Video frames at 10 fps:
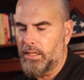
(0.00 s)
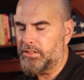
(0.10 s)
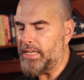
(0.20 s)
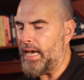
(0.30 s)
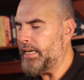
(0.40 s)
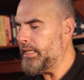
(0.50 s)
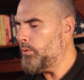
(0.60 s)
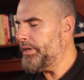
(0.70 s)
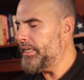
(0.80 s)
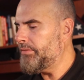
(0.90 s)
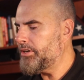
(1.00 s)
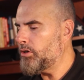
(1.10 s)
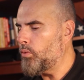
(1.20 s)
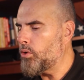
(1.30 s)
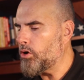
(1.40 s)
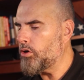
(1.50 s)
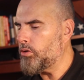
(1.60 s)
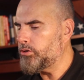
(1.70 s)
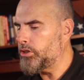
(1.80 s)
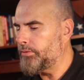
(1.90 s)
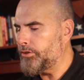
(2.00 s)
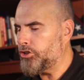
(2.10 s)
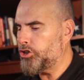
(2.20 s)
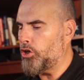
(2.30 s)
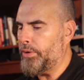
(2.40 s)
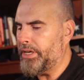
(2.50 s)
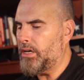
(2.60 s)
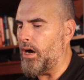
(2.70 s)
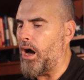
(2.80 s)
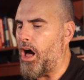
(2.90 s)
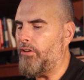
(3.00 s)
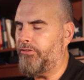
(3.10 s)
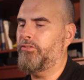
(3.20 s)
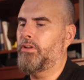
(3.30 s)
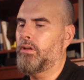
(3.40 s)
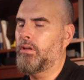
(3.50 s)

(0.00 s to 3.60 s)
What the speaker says: Sadly, we live in a world of showing off,